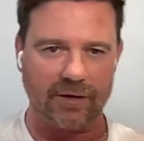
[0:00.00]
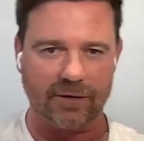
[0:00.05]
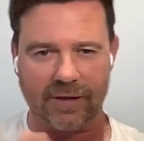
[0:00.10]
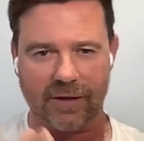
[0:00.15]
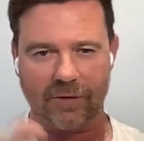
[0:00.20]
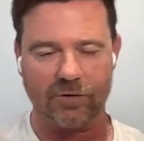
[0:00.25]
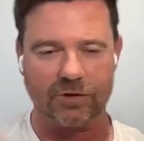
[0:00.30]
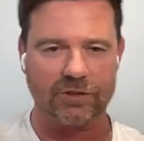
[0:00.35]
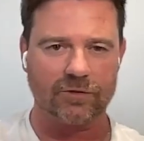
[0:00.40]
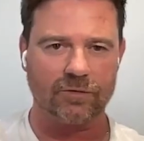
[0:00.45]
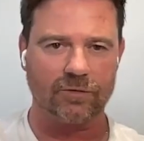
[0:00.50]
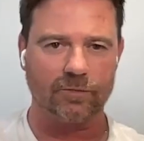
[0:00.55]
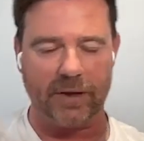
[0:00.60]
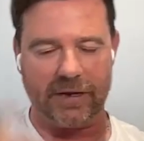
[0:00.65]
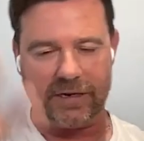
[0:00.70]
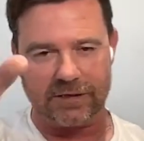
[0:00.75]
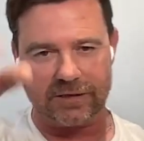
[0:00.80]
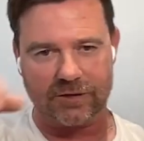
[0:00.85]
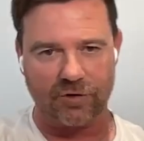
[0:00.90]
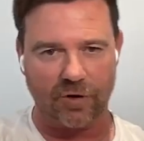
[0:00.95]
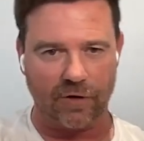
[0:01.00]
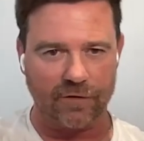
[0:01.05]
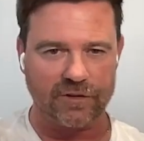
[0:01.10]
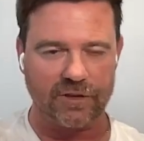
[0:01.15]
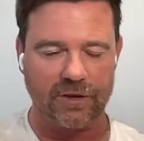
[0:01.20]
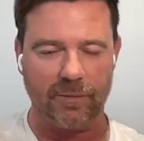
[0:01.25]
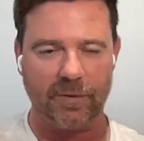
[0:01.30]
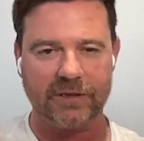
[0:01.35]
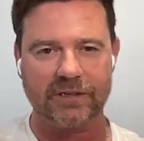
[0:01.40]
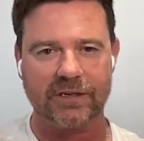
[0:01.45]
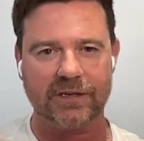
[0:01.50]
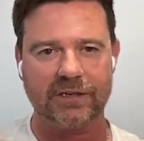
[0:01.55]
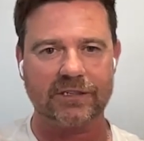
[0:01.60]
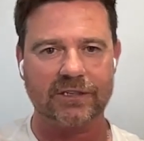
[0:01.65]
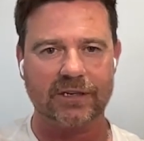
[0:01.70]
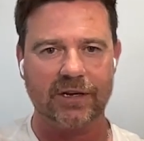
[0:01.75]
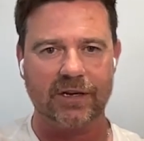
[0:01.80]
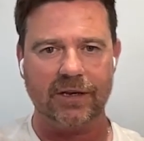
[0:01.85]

there was peaks and troughs in the business,